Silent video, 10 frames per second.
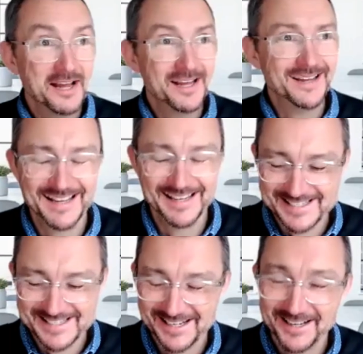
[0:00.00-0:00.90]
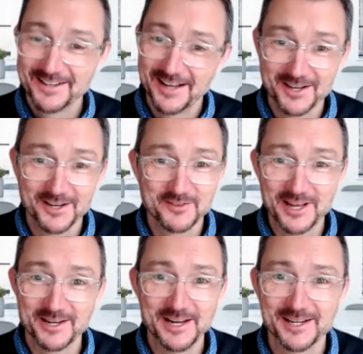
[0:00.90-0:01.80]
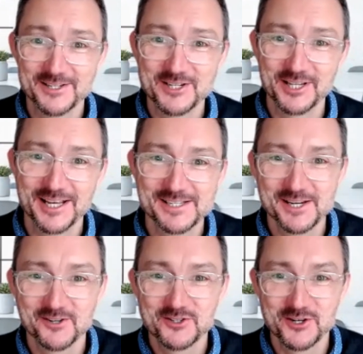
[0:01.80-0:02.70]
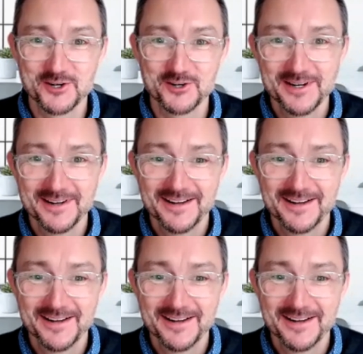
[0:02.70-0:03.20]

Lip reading: Yes, I love that analogy. That's so true.